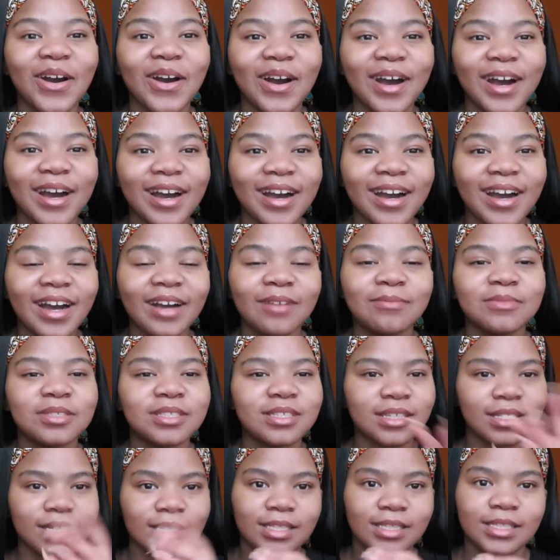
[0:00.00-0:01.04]
Uh, I'm just
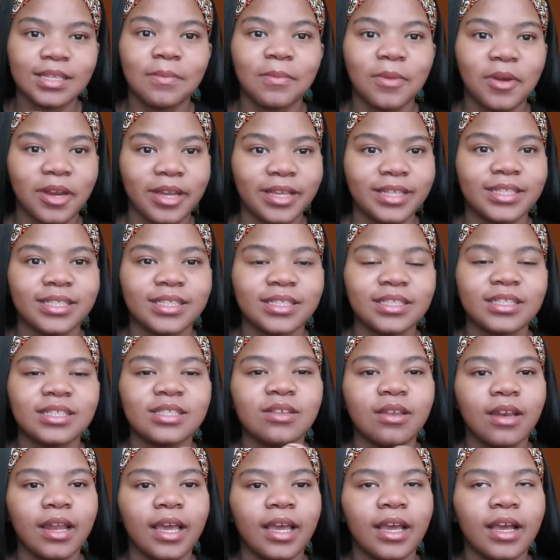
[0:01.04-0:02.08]
gonna summarize it. So
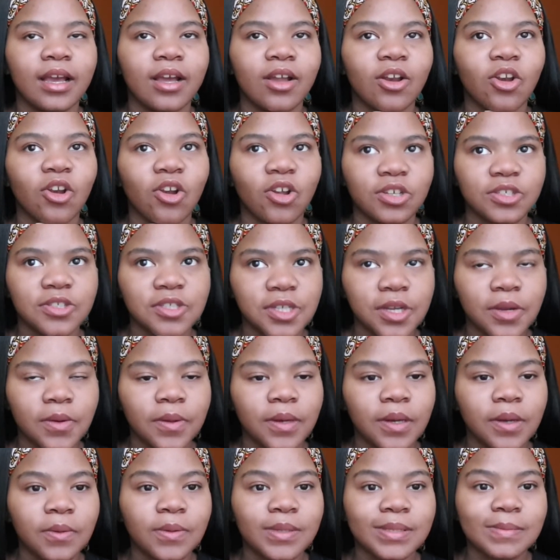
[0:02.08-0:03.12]
like last year
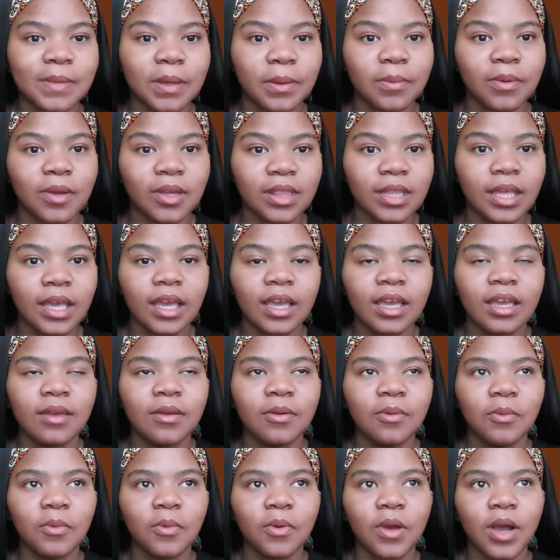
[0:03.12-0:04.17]
when it was my birthday,
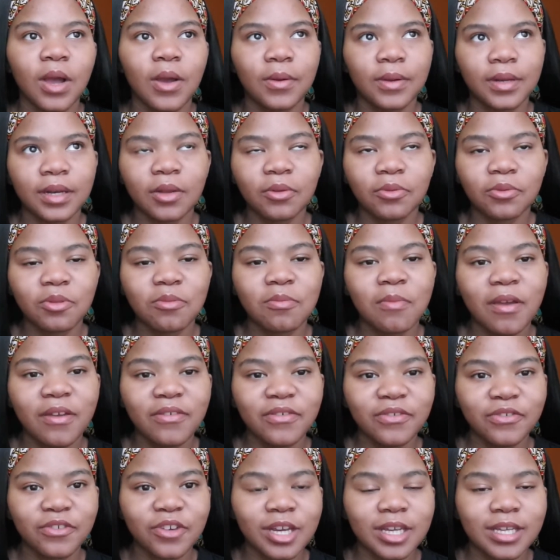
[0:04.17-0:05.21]
I went out with my
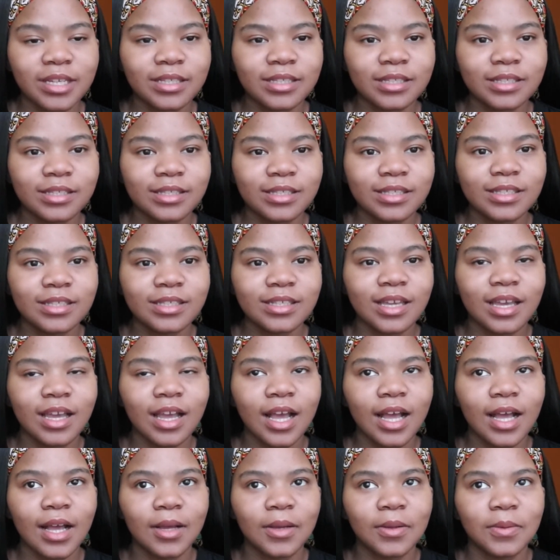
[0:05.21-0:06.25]
friends,
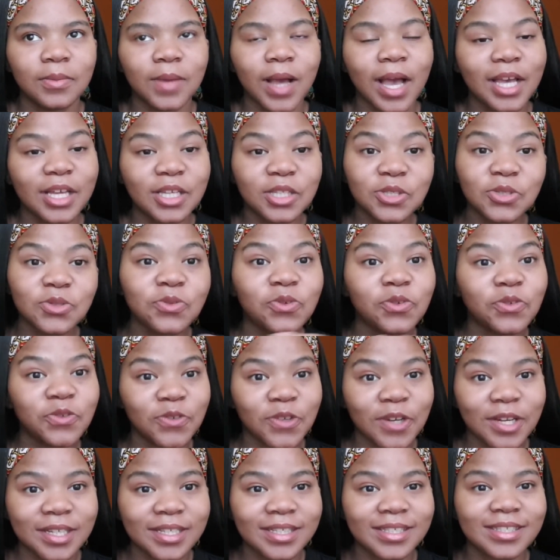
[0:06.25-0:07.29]
um, high school
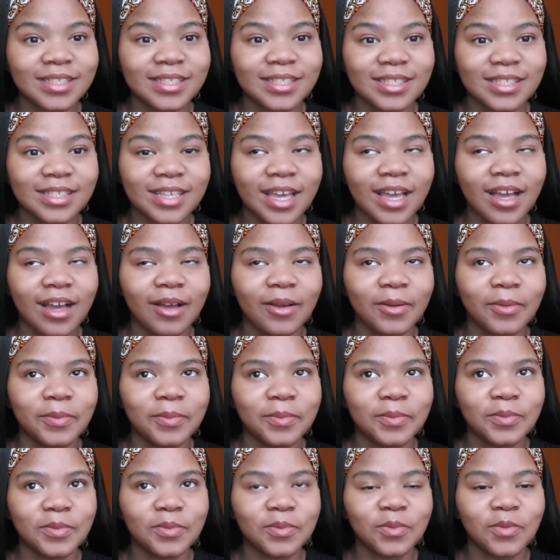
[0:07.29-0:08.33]
friends,
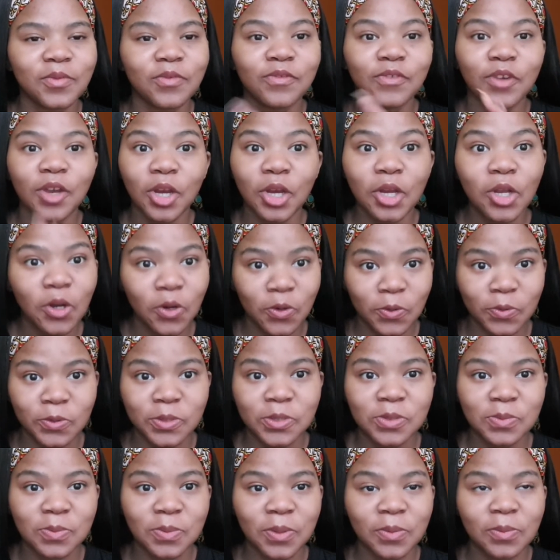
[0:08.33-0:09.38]
um, very
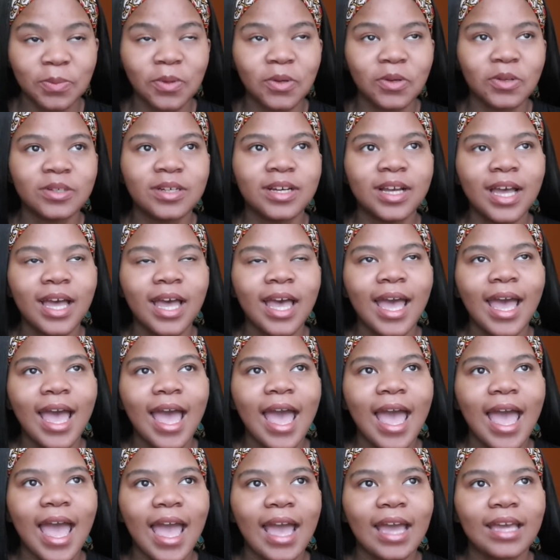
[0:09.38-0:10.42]
close people,
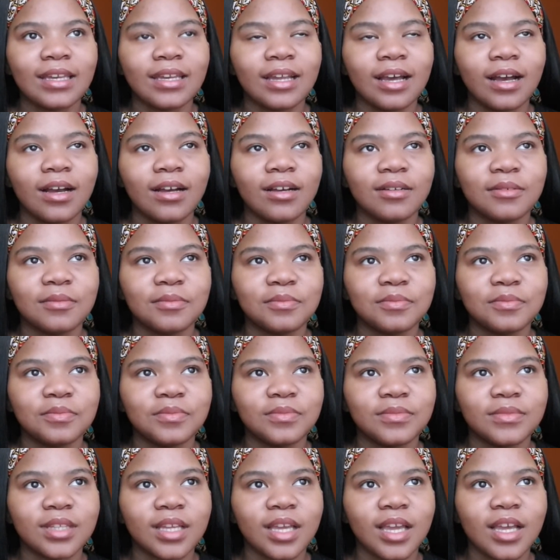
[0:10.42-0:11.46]
and um,
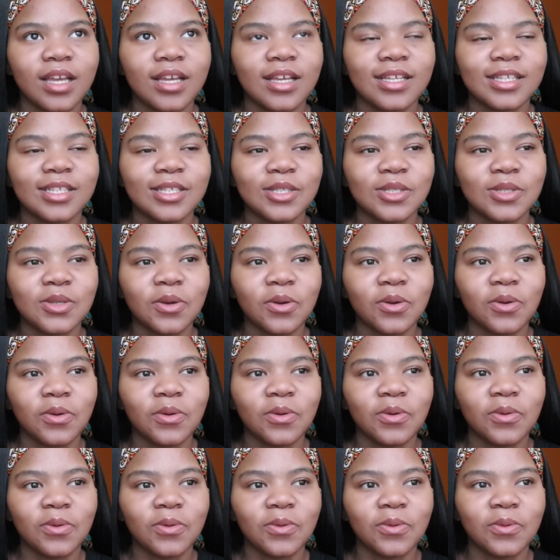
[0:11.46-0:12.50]

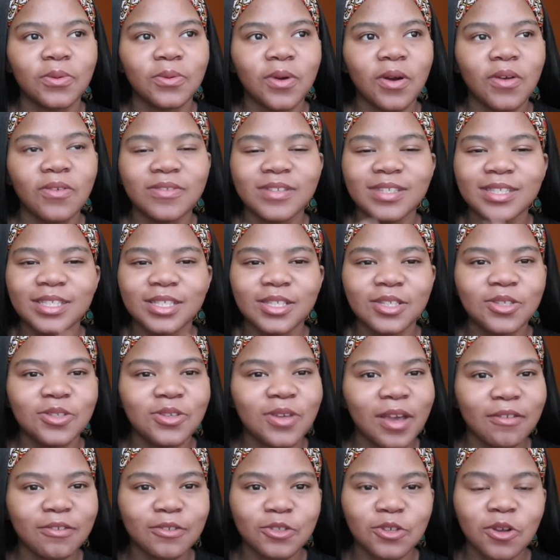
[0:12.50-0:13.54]
so obviously you
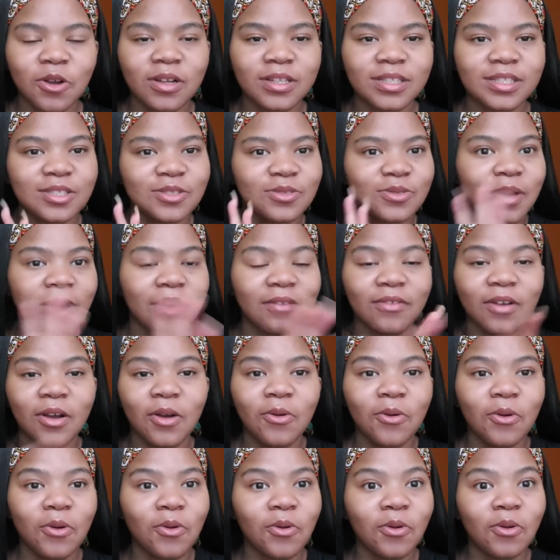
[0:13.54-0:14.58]
have shots, you have
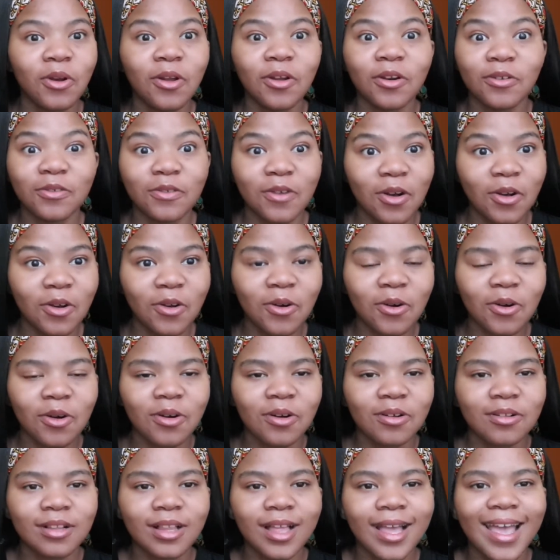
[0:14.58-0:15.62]
a whole lot of
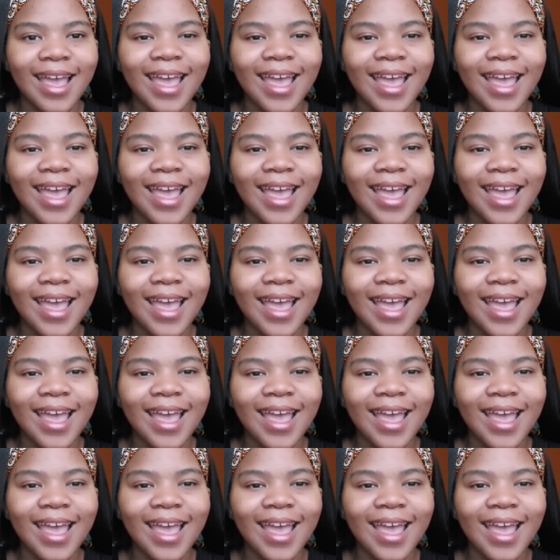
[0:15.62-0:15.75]
alcohol.